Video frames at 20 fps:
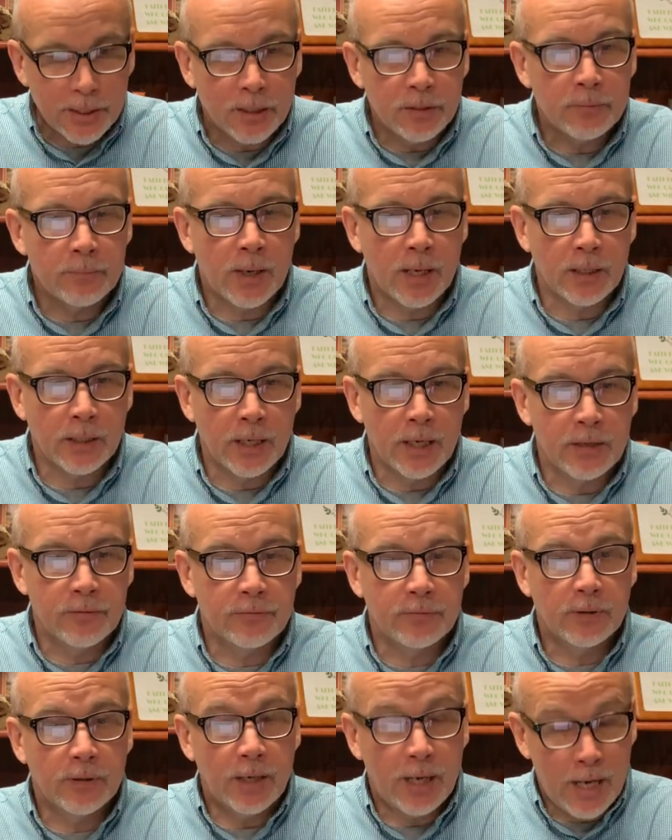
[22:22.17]
done in my life,
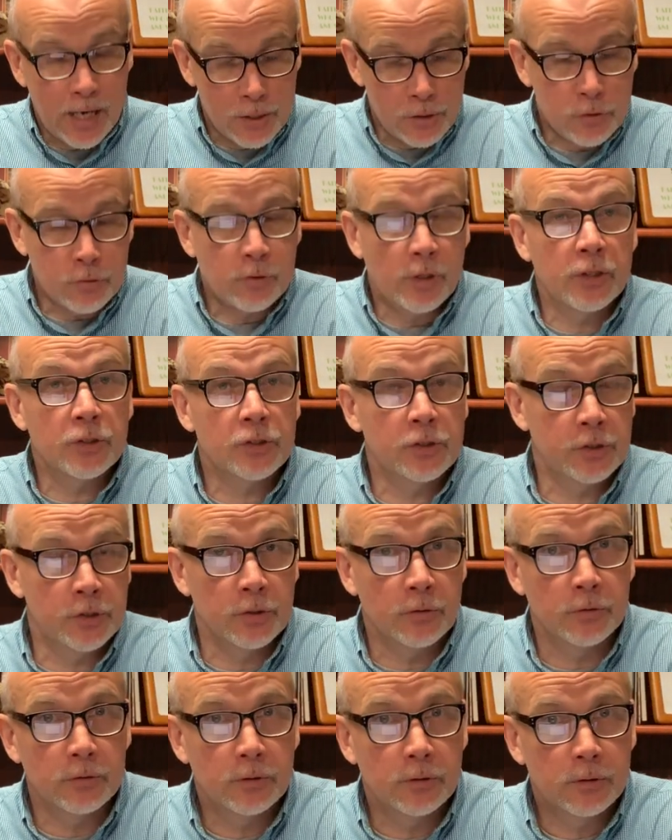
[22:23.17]
I trust you.
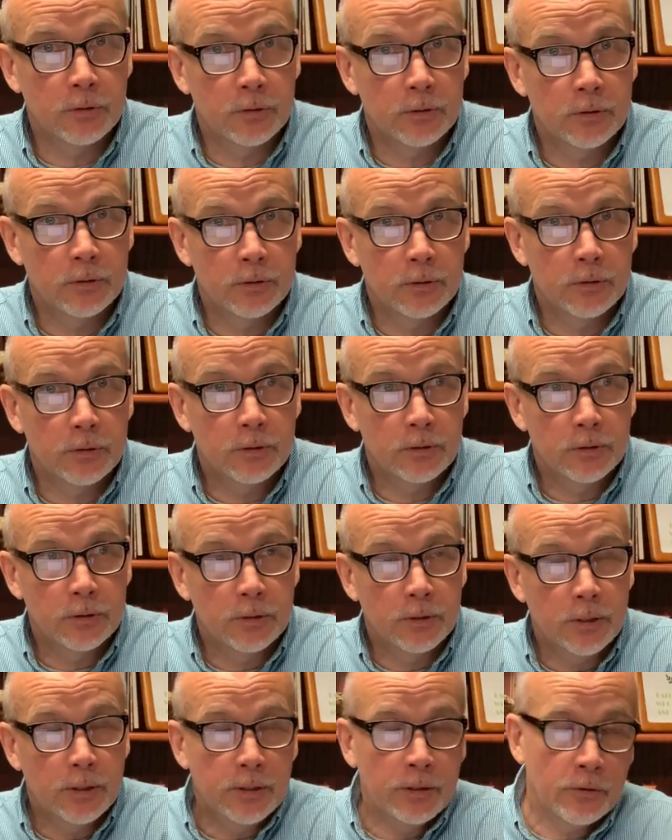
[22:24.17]

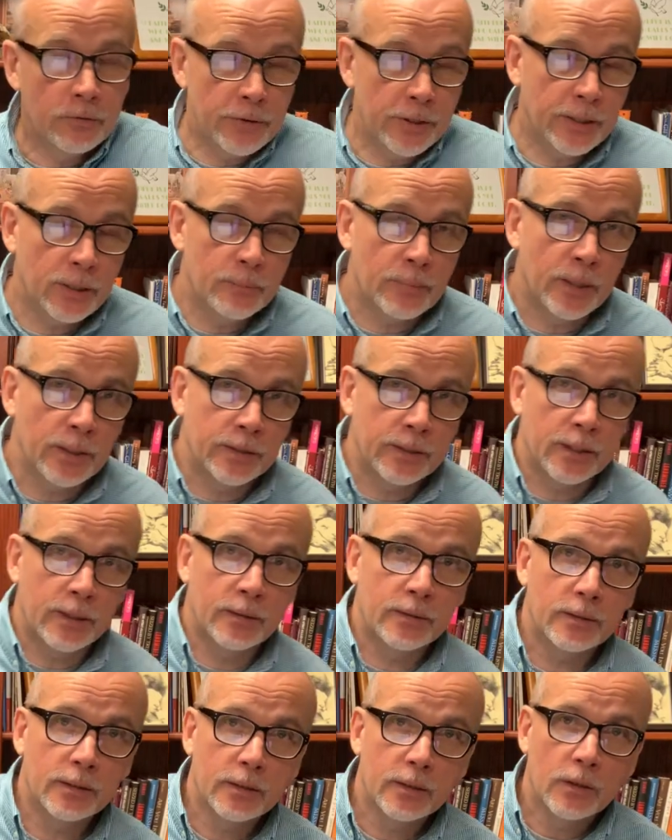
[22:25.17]
You know, think about that.
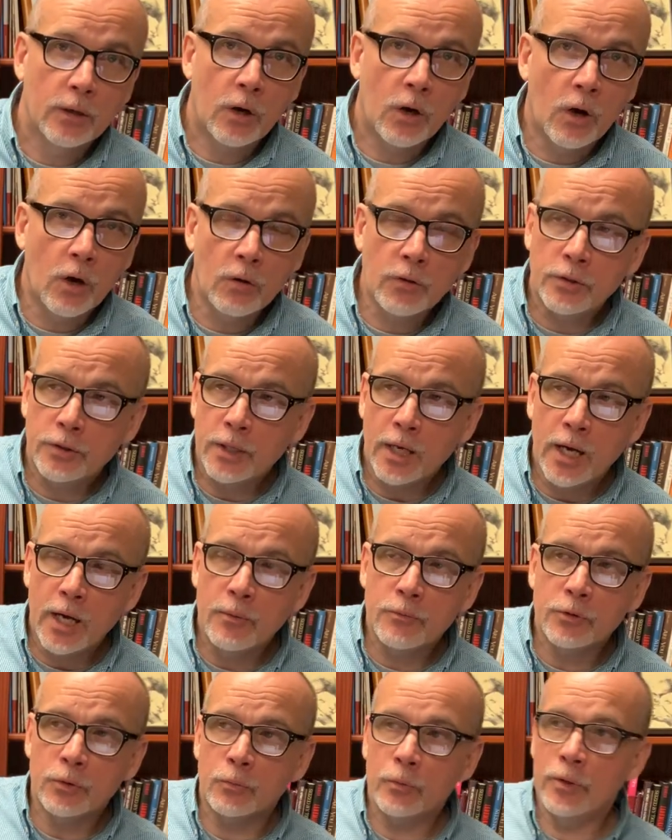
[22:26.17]
All the
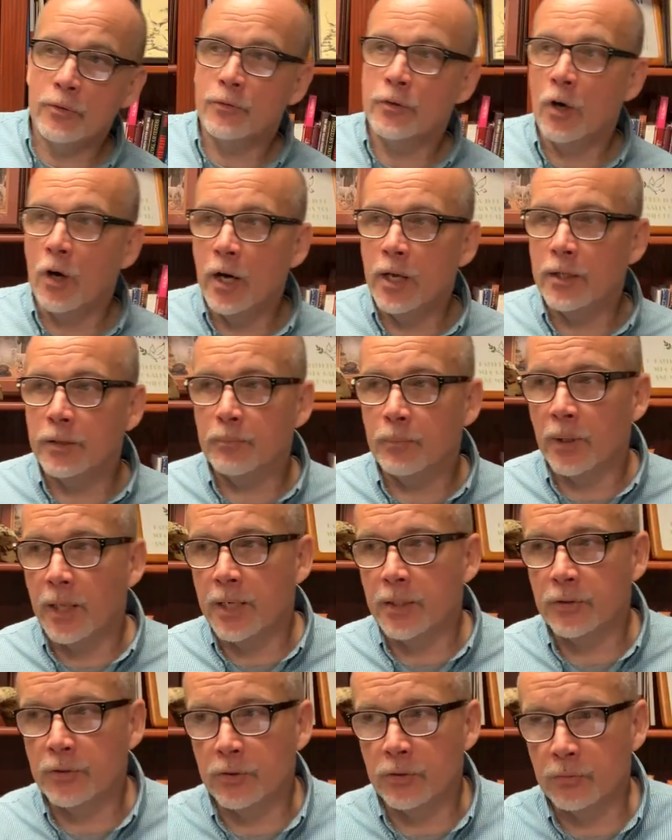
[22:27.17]
times that we've gone
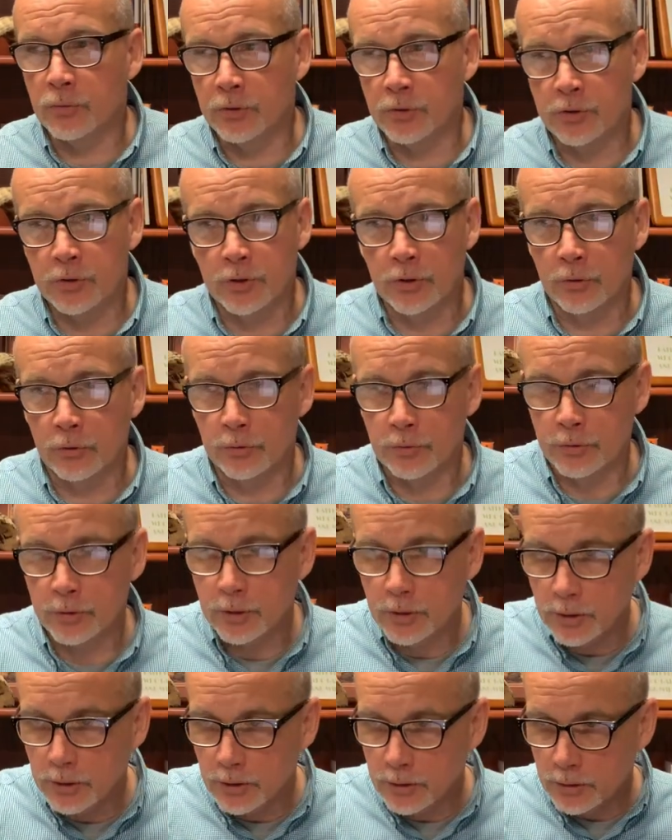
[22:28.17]
places with children,
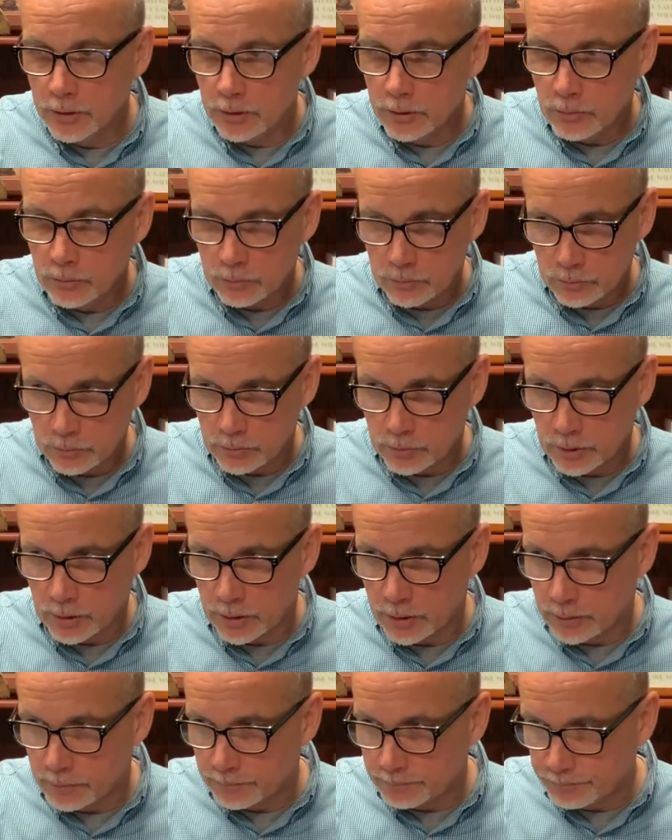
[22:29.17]

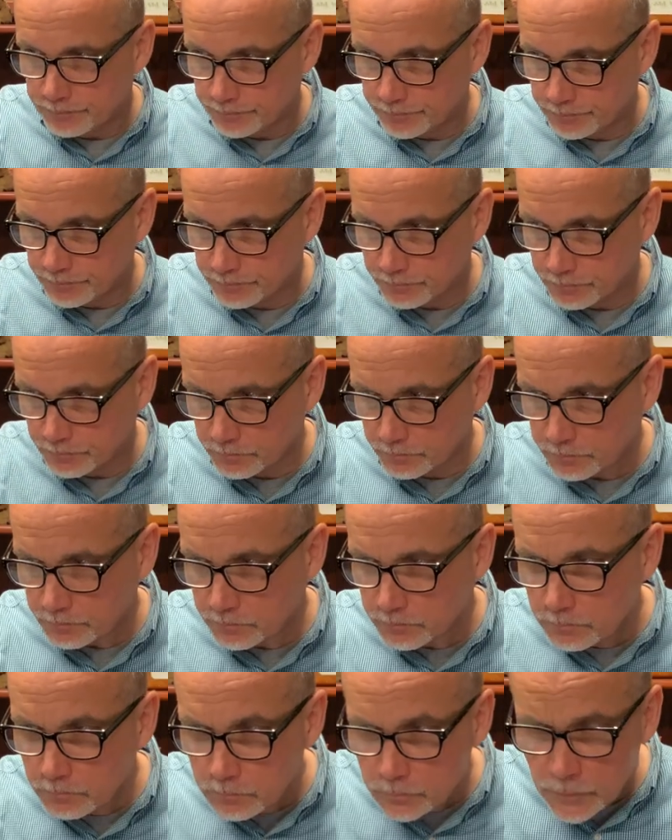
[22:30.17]

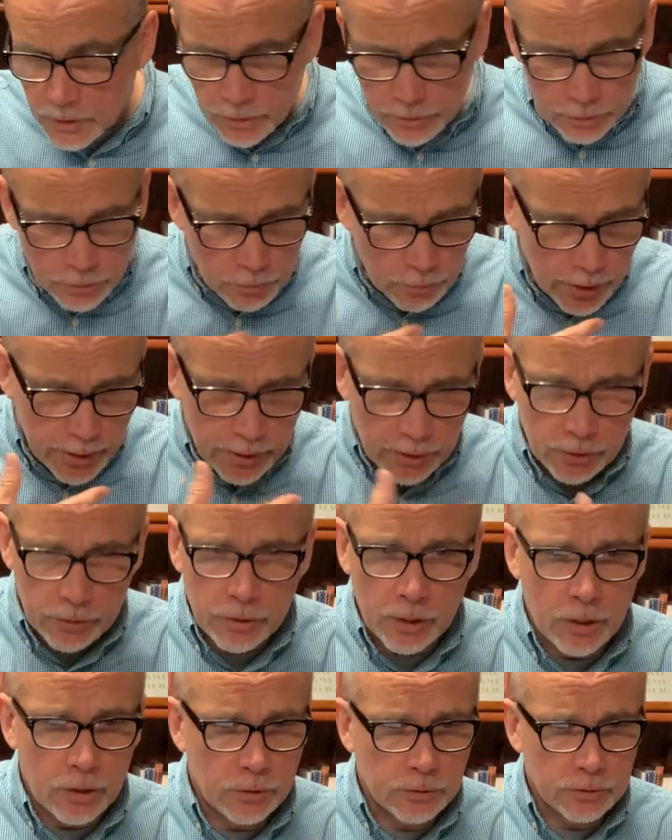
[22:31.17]
the great
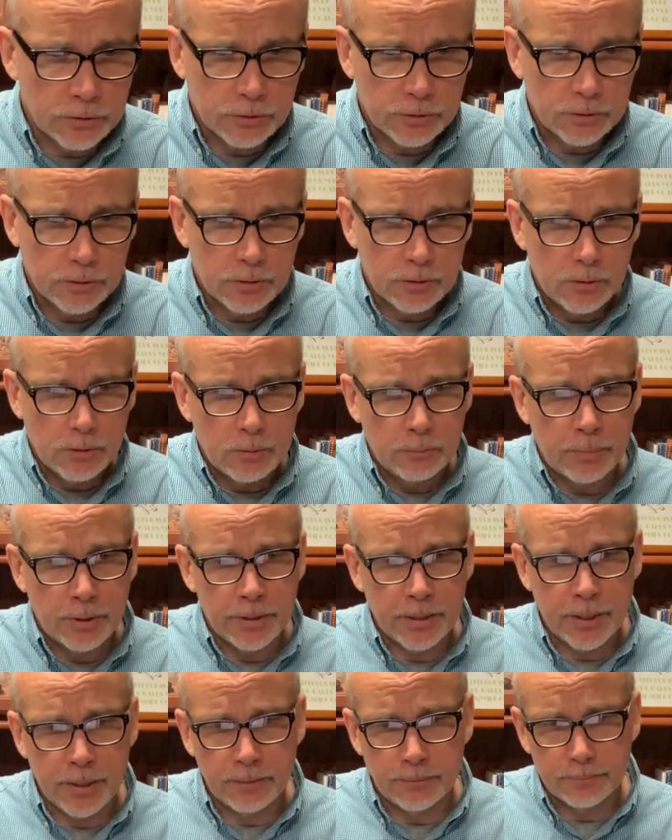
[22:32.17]
unknowns, but
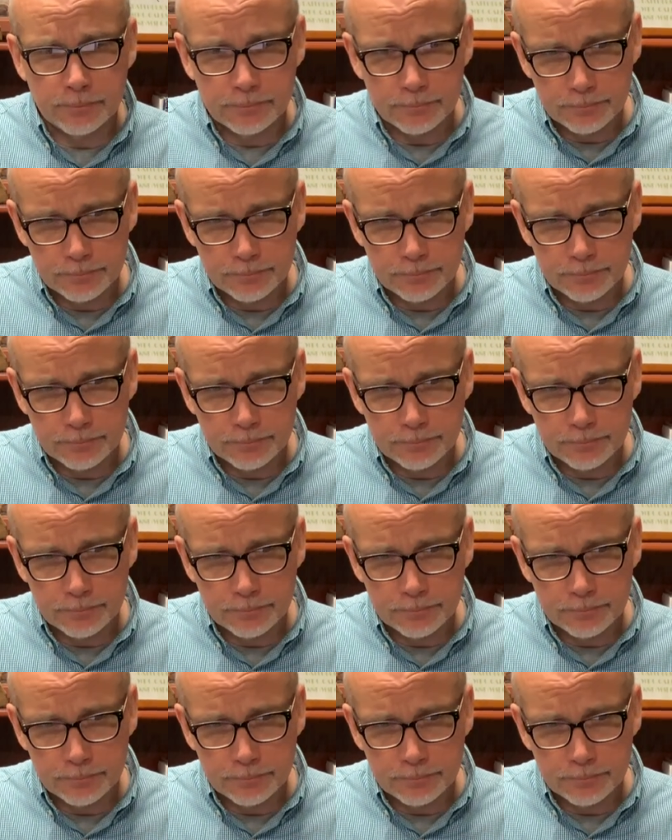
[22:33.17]
yet